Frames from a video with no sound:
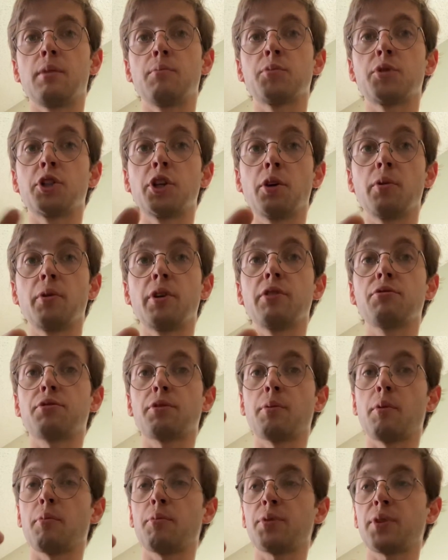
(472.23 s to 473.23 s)
Going from
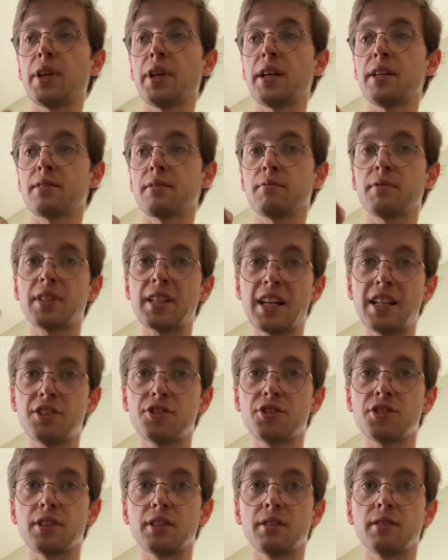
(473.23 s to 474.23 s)
a place of
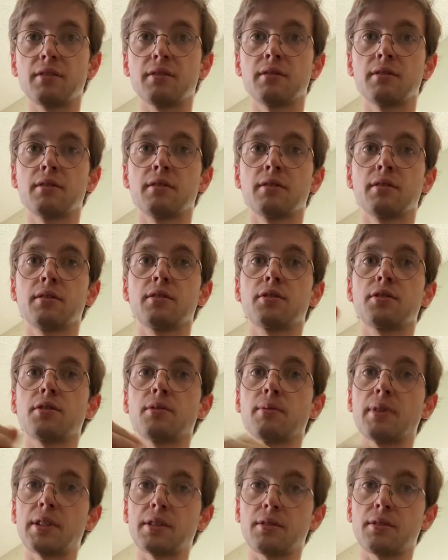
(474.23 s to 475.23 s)
tension to
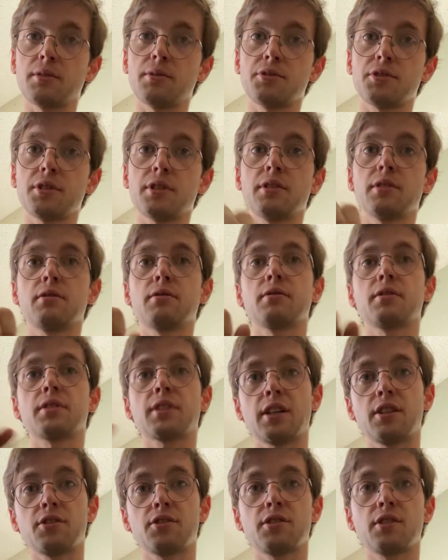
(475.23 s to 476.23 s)
resolution,
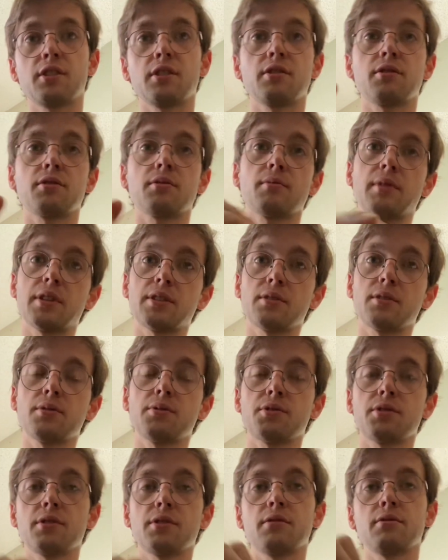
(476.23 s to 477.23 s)
tension to
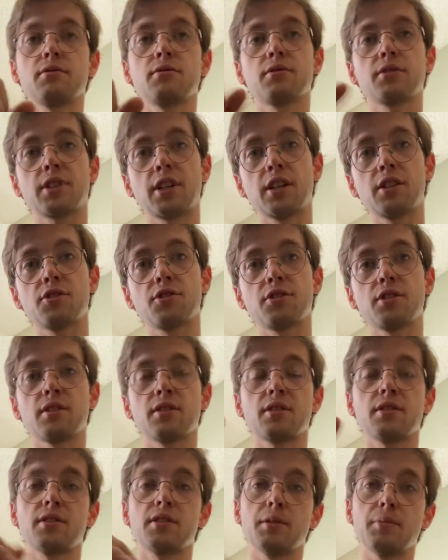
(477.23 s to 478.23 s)
resolution, tension
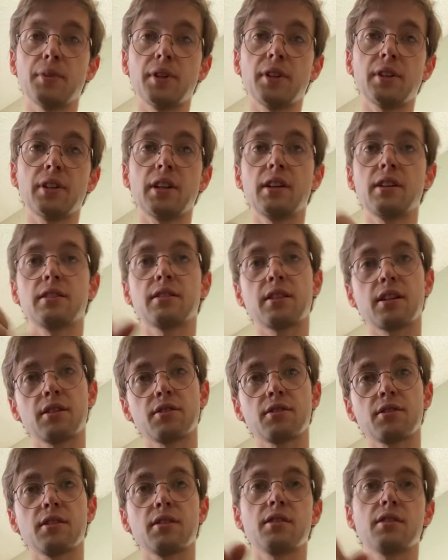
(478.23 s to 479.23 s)
to stability,
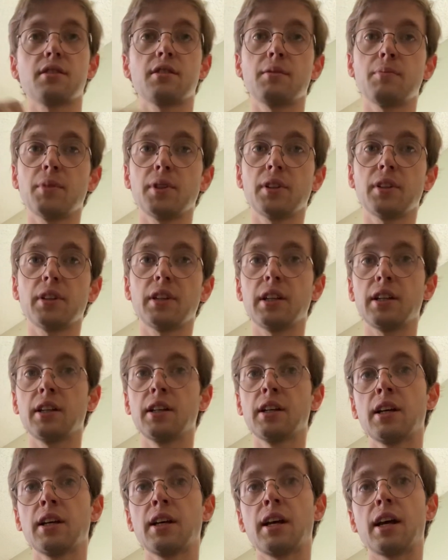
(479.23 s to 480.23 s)
tension to stability.
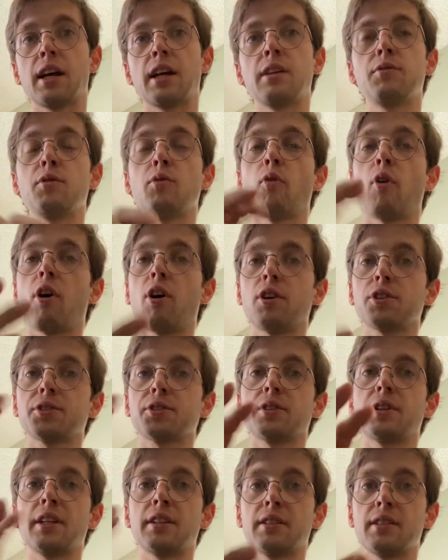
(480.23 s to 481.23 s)
And if you
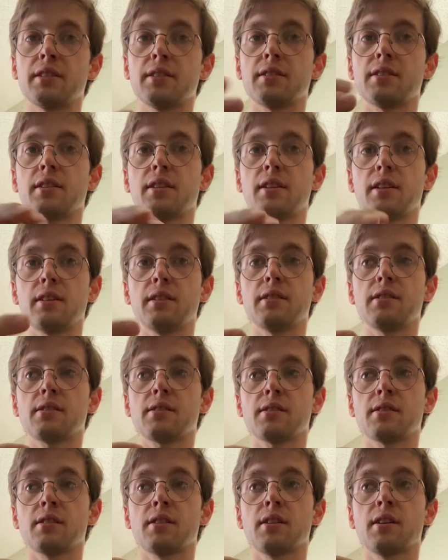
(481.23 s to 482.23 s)
alternate these things,
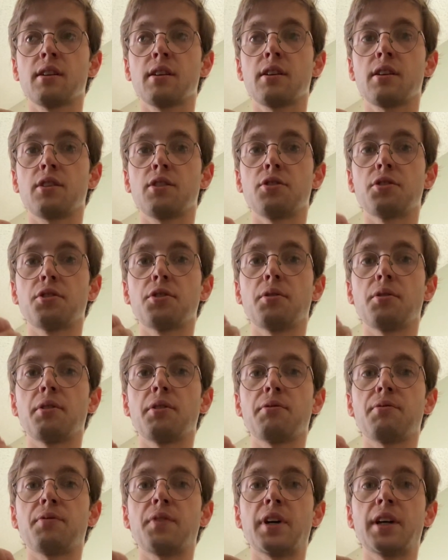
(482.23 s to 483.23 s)
you're going
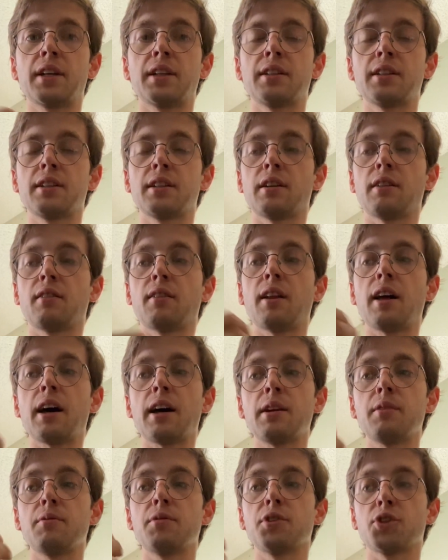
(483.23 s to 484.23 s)
to find that a
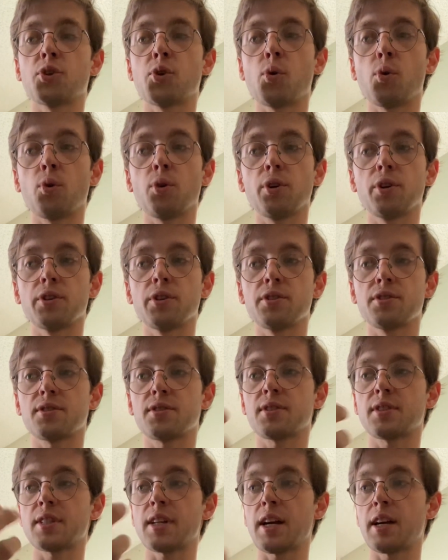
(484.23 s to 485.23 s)
lot of your chords
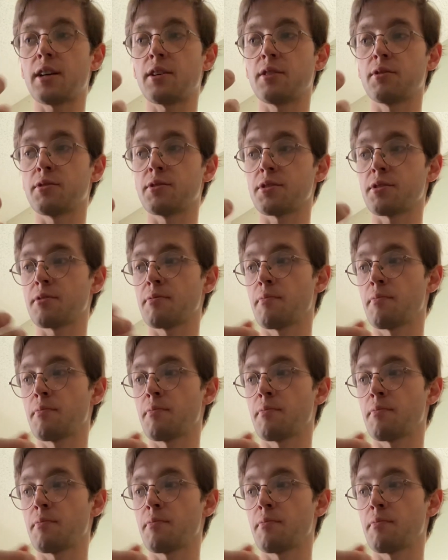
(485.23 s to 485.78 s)
sound